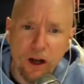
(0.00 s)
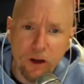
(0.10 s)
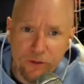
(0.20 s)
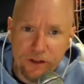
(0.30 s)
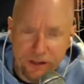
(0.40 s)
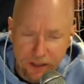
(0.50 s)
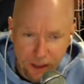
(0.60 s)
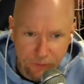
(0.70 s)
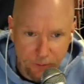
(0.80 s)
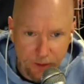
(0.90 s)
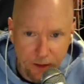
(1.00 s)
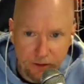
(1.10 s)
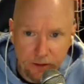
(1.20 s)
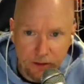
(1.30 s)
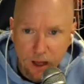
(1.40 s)
of the Captain
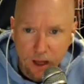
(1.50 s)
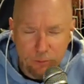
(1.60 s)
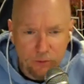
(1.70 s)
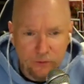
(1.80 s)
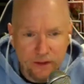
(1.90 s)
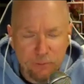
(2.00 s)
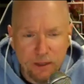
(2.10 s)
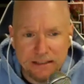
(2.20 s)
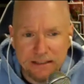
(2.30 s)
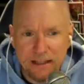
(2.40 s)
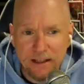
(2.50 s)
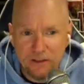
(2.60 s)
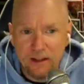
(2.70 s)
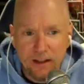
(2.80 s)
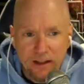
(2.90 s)
America Comic Book Fans Podcast.